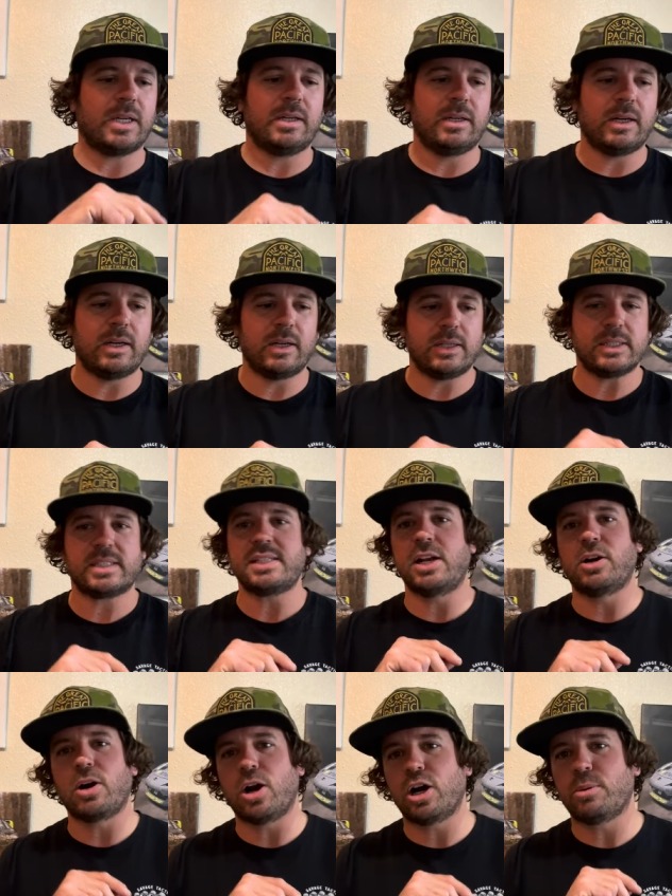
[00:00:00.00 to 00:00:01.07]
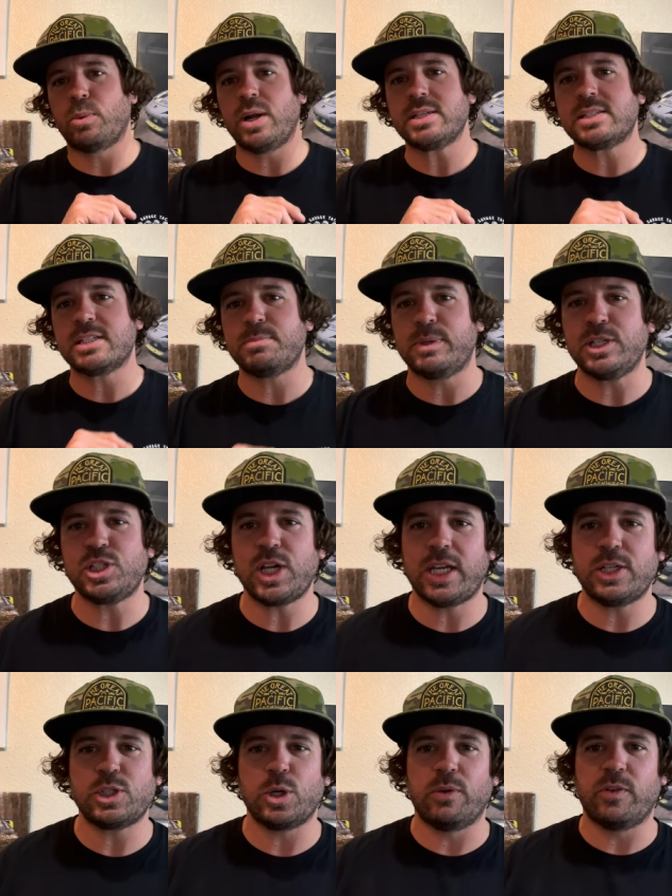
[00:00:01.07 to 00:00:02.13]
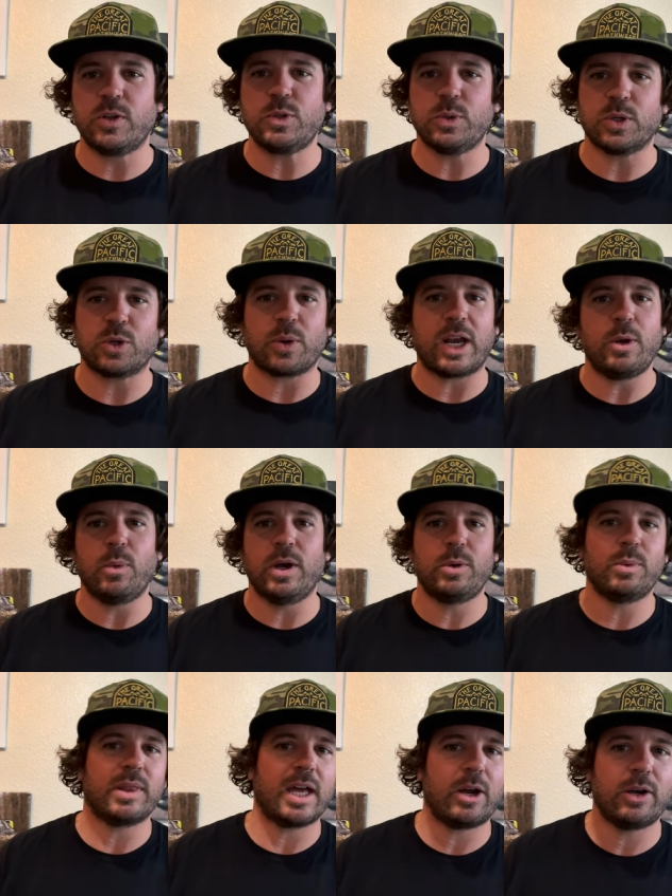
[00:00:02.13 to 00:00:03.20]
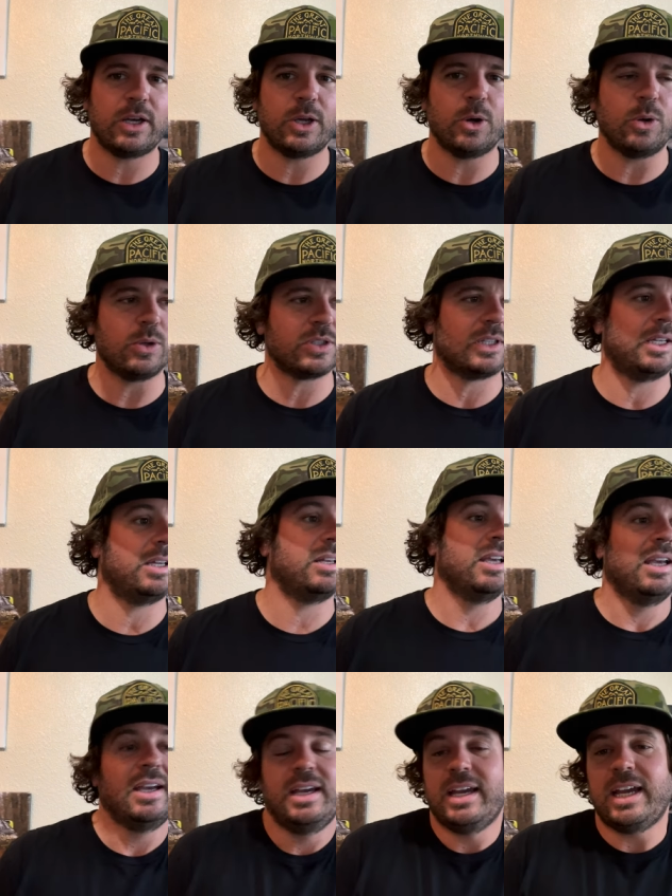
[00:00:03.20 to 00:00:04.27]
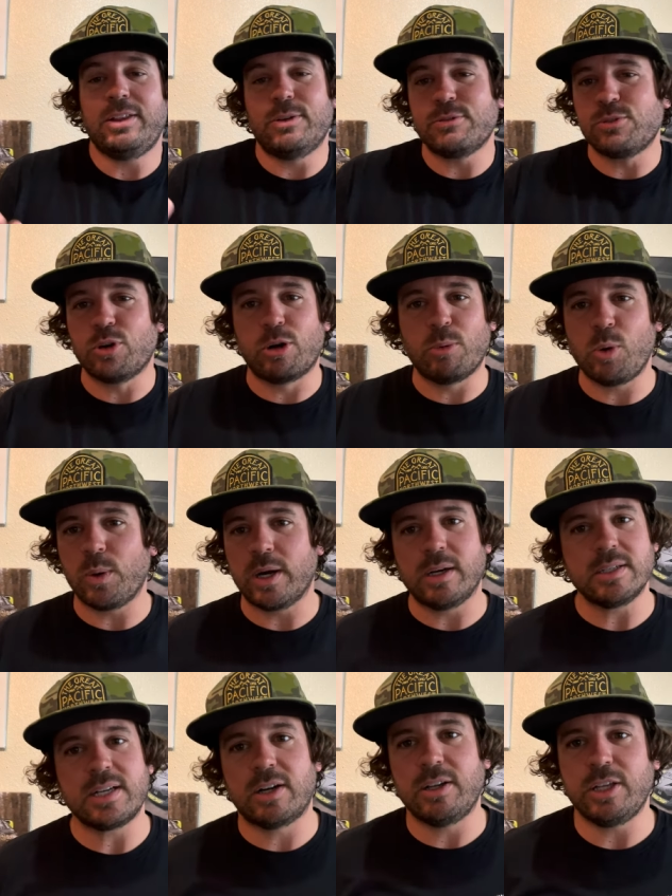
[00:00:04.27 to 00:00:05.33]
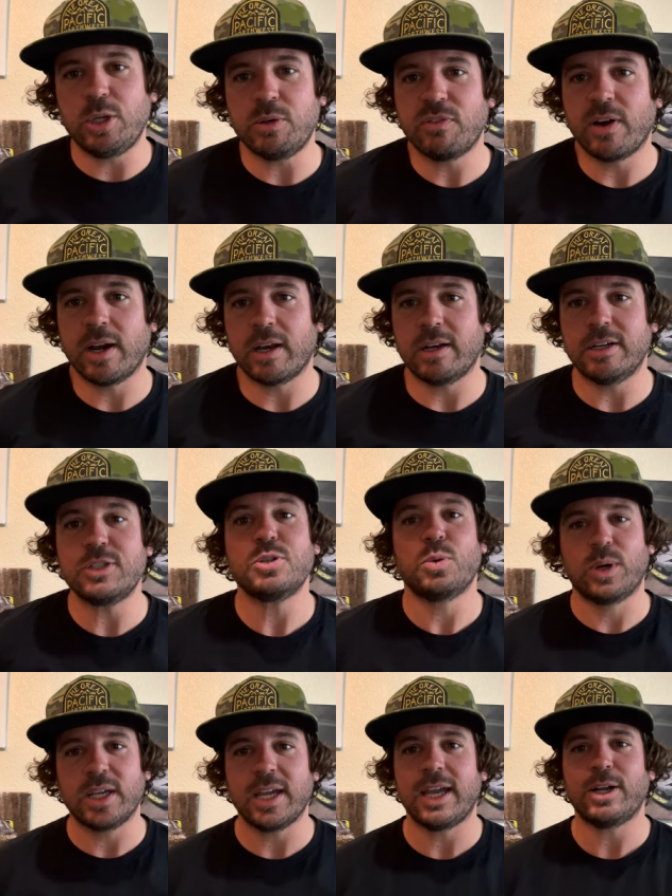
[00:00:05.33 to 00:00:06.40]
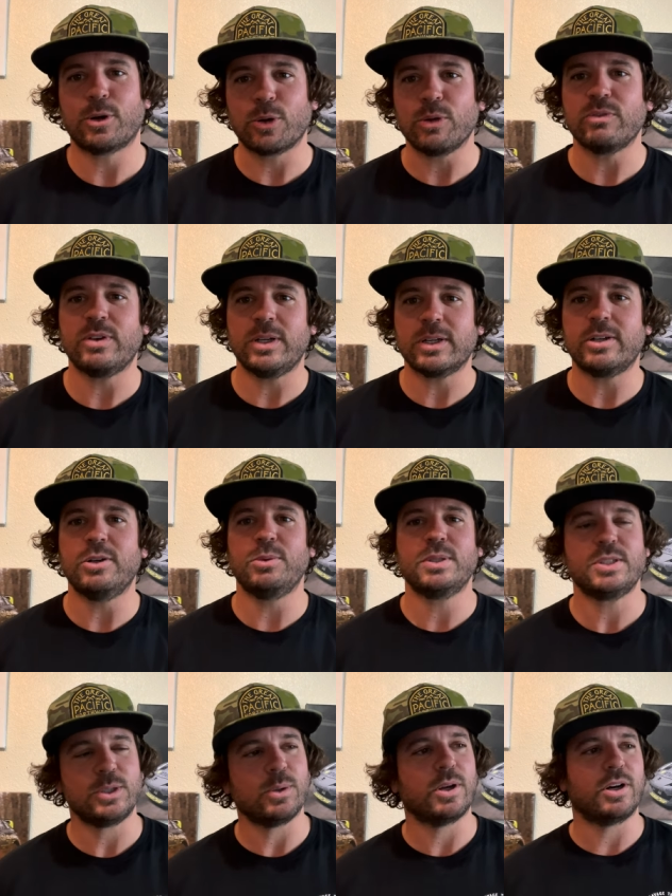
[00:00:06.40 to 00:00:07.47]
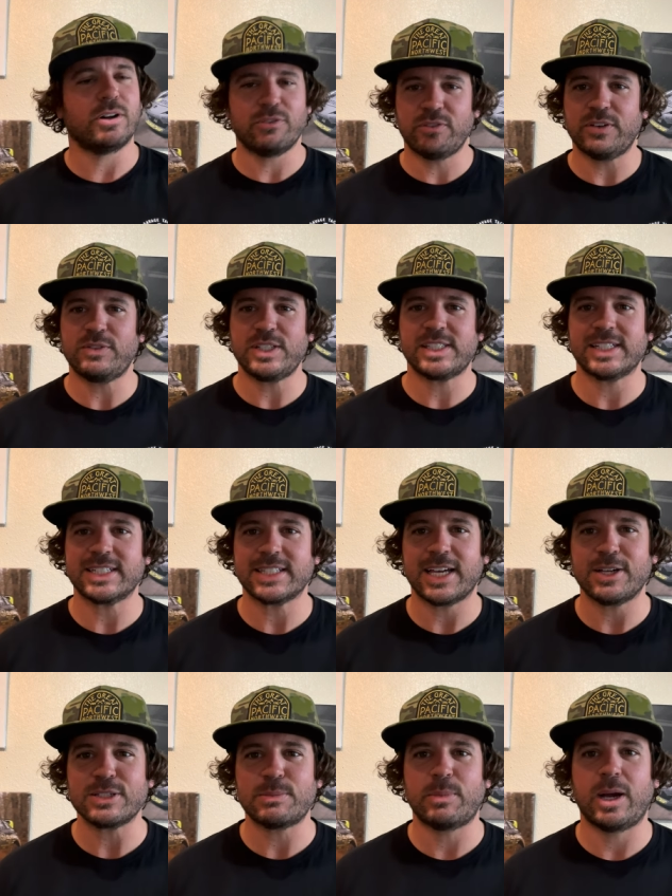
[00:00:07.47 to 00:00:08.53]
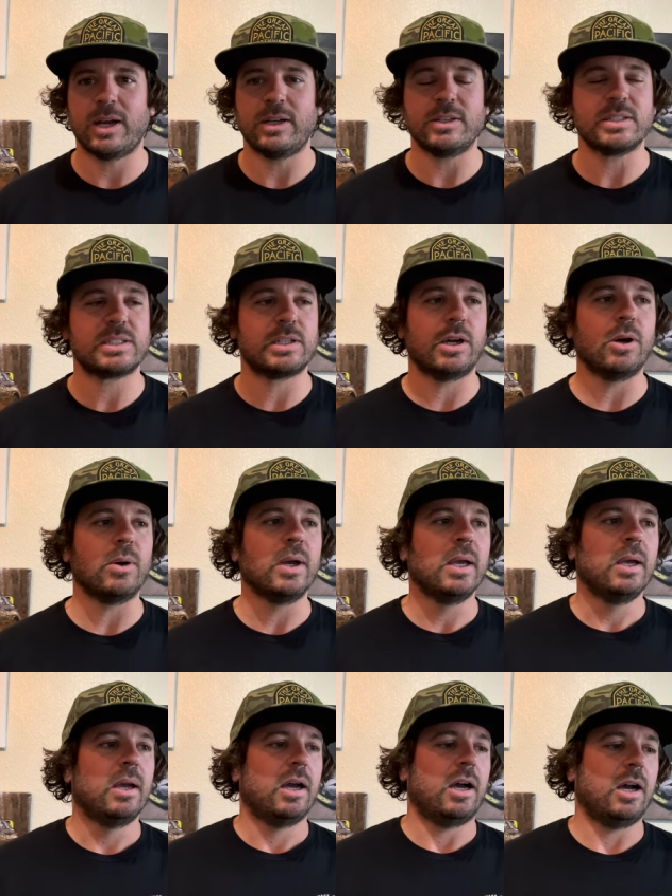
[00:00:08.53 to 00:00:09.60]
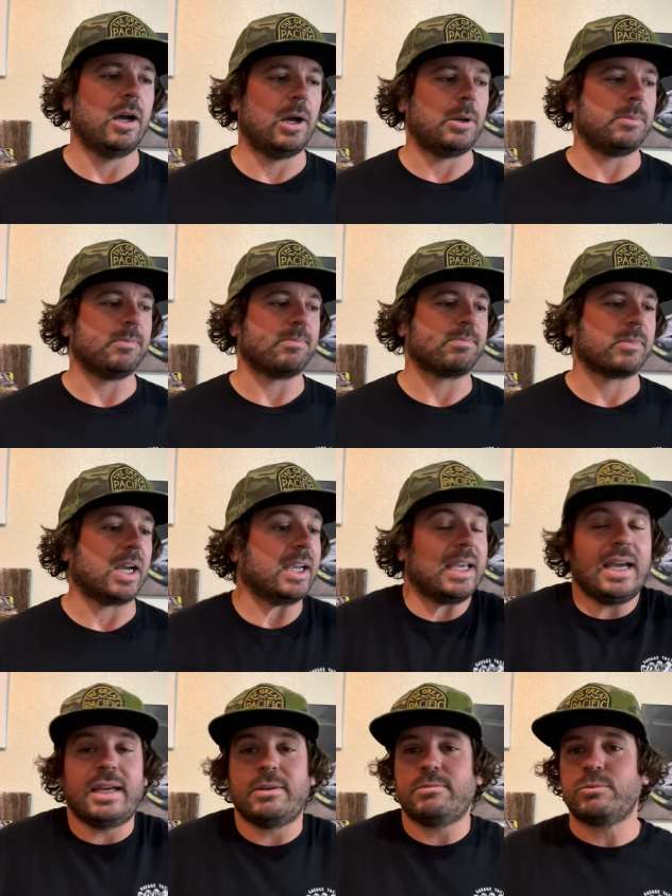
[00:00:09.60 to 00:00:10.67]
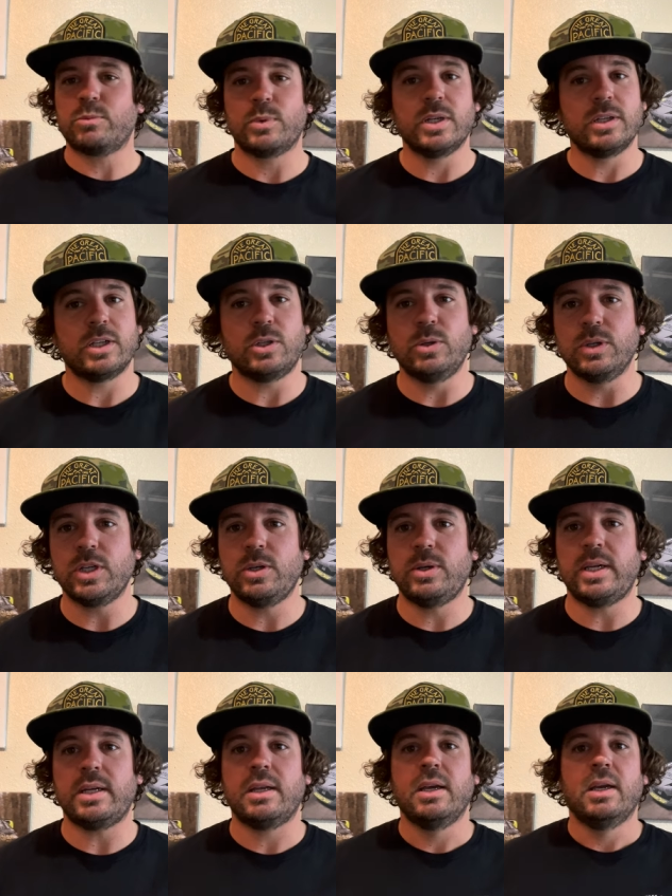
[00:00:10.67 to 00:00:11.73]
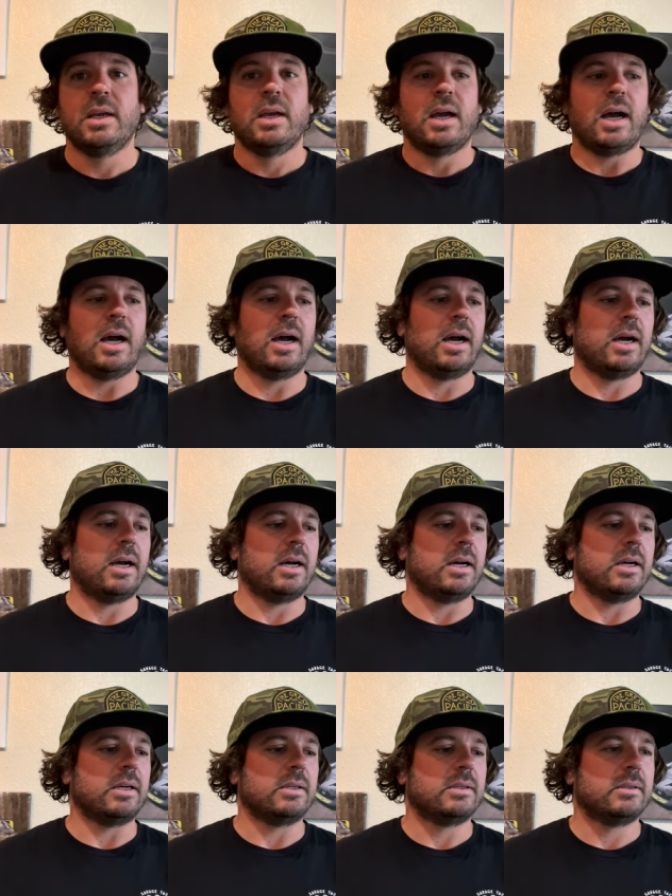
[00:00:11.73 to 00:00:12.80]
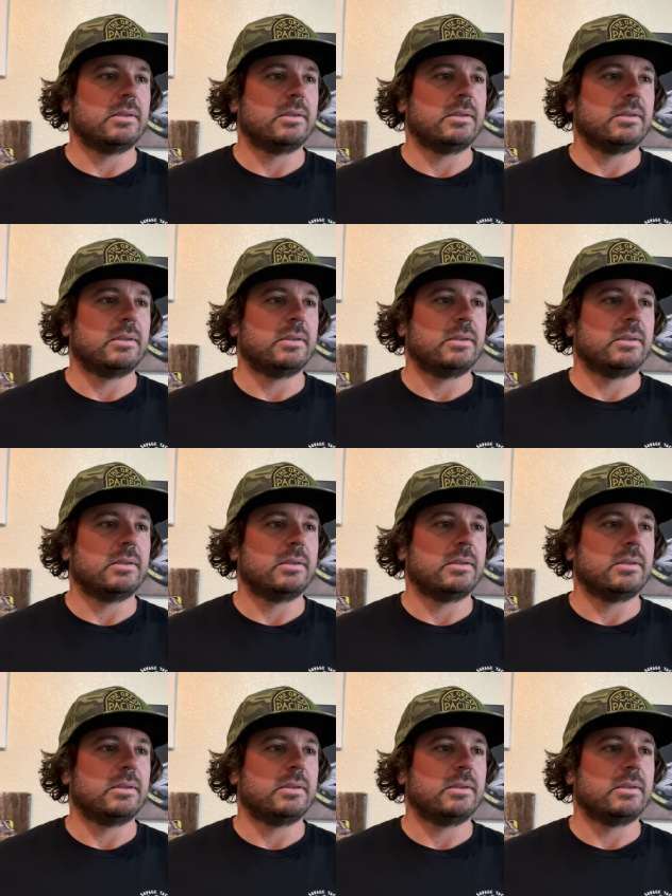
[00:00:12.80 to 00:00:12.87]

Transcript: uh, center armrest has been changed over to a gray one without any holes in it. And there's normal wear and tear that you'd find on a 28 year old vehicle with 256,000 miles. So um, again, really cool unit. Uh,